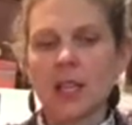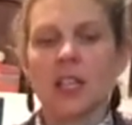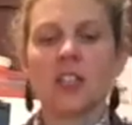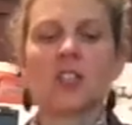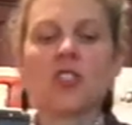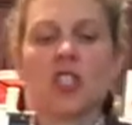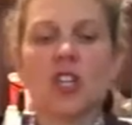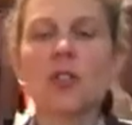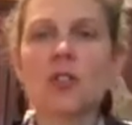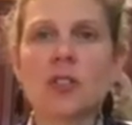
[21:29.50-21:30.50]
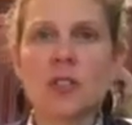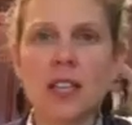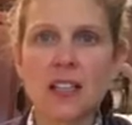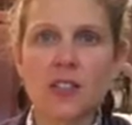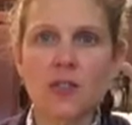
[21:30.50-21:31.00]
is juice
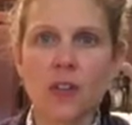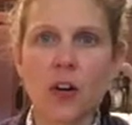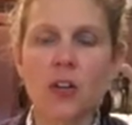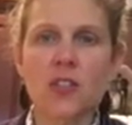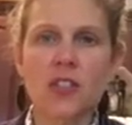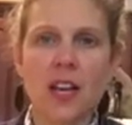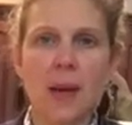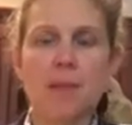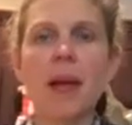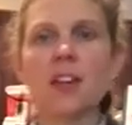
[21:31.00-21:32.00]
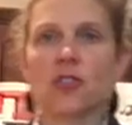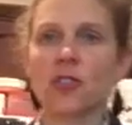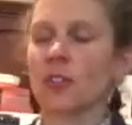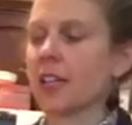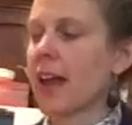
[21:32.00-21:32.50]
this first and
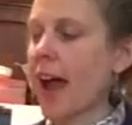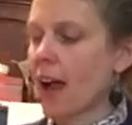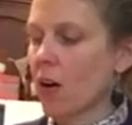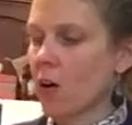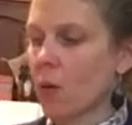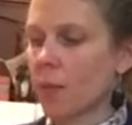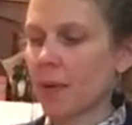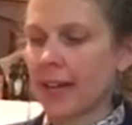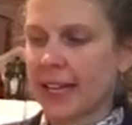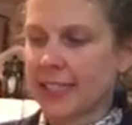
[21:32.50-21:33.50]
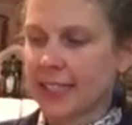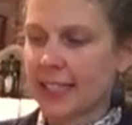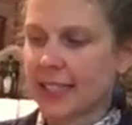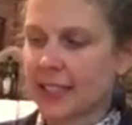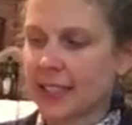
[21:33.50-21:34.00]
measured it out, but I
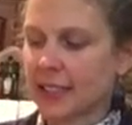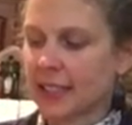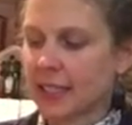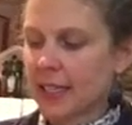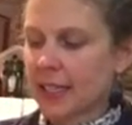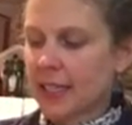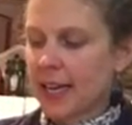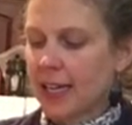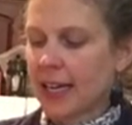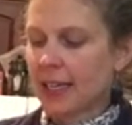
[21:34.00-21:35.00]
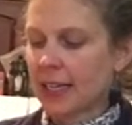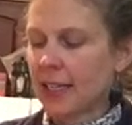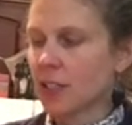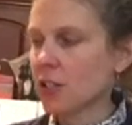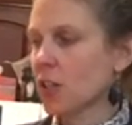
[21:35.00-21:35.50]
didn't, and I
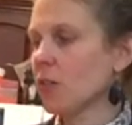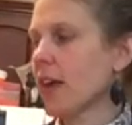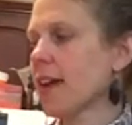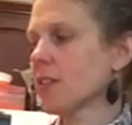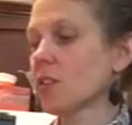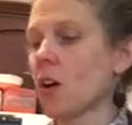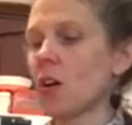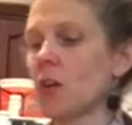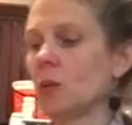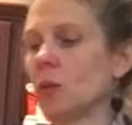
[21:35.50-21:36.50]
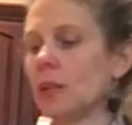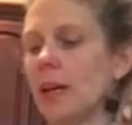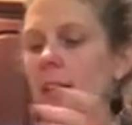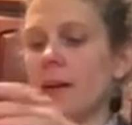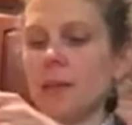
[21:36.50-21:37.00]
need to do that, so
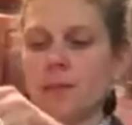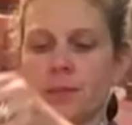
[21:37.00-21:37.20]
I'm